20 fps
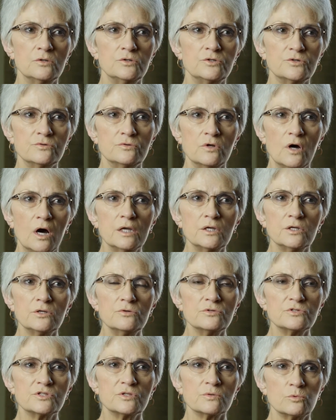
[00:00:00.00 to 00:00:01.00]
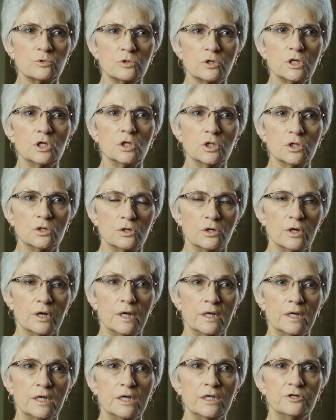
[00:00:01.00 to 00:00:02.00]
Do not use the word
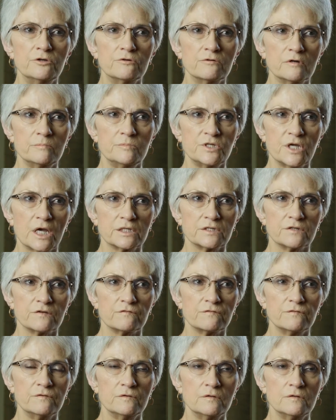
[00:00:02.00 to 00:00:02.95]
learn in your objective.